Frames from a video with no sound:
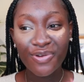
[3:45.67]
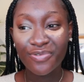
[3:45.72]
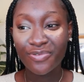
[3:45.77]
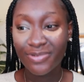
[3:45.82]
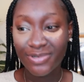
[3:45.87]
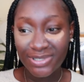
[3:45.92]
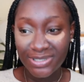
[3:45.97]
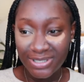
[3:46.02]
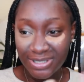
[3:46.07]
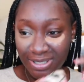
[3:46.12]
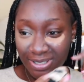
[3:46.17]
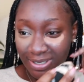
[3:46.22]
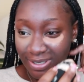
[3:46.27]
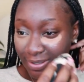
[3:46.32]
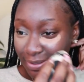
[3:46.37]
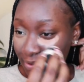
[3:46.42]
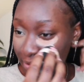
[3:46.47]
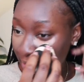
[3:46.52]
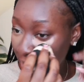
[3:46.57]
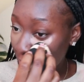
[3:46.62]

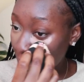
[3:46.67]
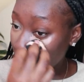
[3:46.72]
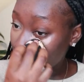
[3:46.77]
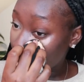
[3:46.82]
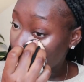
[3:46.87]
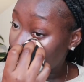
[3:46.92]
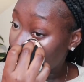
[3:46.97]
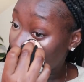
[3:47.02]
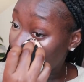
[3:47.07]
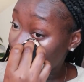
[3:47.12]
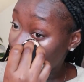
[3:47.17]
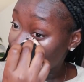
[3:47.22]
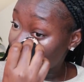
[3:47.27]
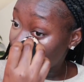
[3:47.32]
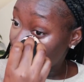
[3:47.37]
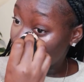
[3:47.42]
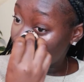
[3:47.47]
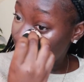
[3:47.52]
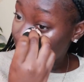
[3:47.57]
routine, the underpainting